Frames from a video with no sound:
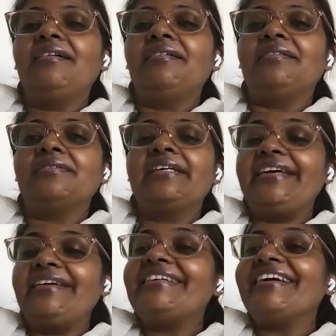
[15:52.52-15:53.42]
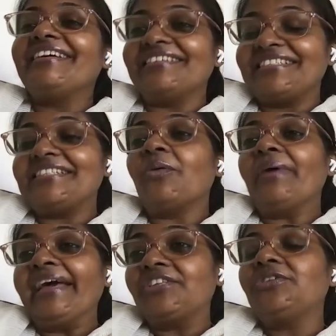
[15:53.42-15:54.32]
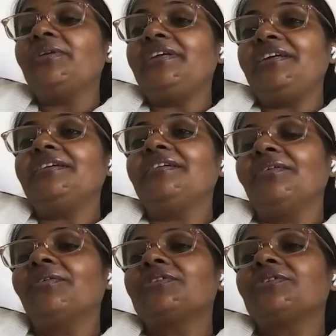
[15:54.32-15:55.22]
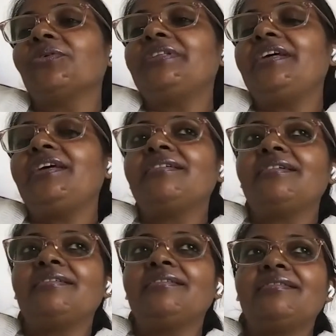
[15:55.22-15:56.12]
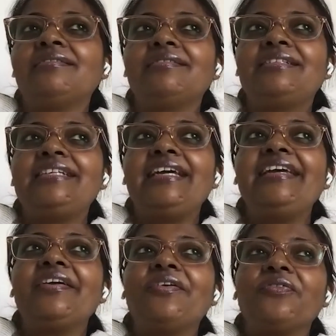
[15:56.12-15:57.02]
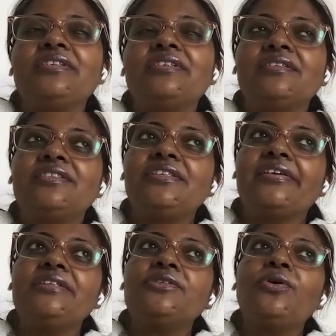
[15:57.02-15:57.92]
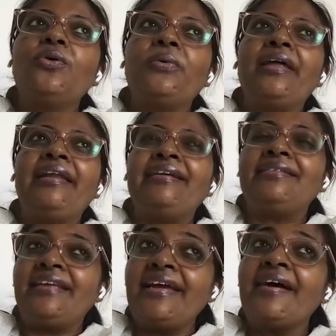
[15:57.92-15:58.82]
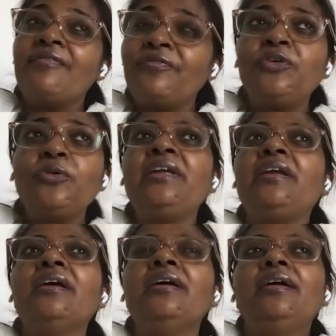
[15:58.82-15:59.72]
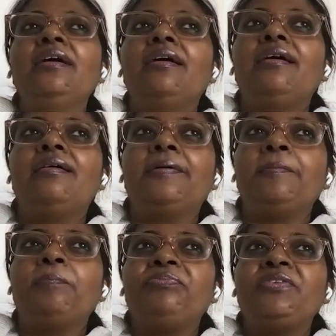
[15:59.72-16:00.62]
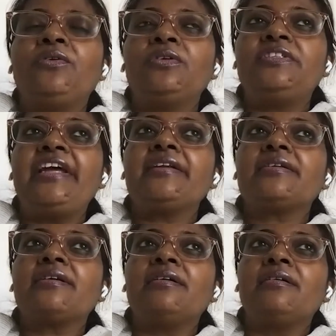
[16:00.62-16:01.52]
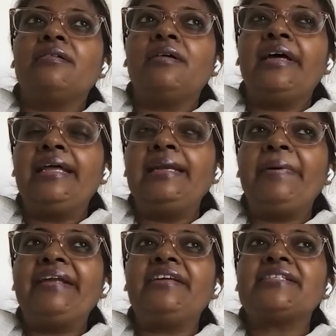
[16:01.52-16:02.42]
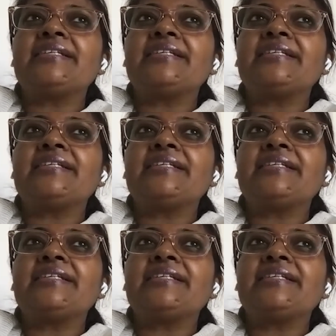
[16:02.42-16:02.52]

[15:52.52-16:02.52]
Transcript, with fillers: uh, caretakers now, actually, you know so they uh, take care of the children so well, and they have to be um, you know their uh, help and